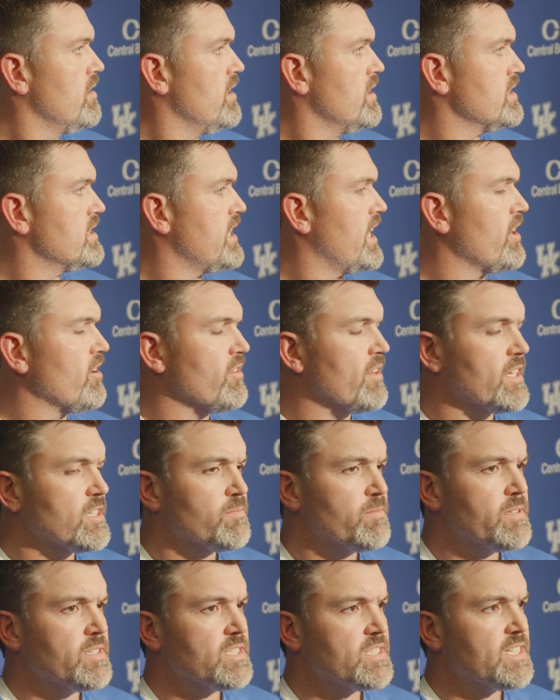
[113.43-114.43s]
A standard that's
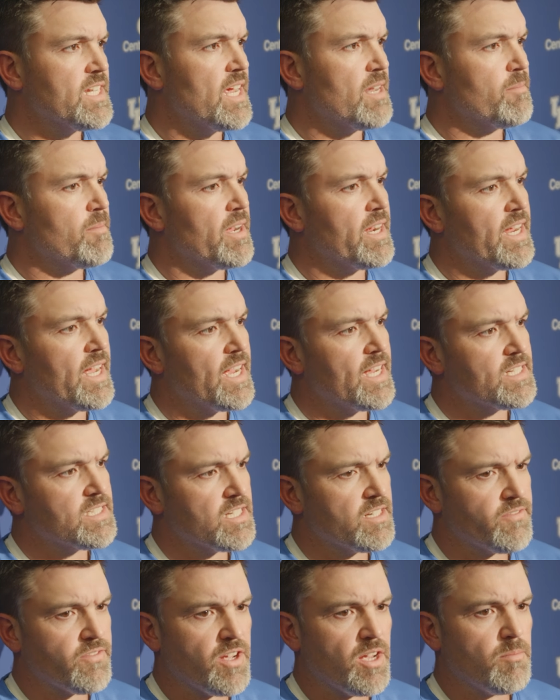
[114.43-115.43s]
been set by guys
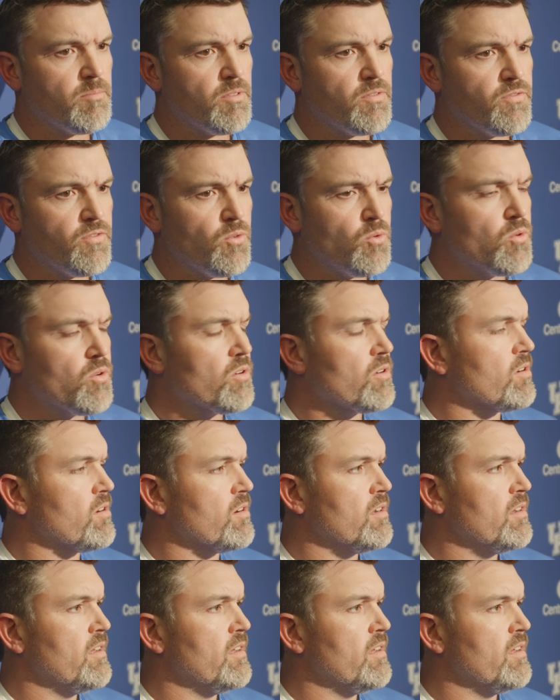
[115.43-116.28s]
that have come before,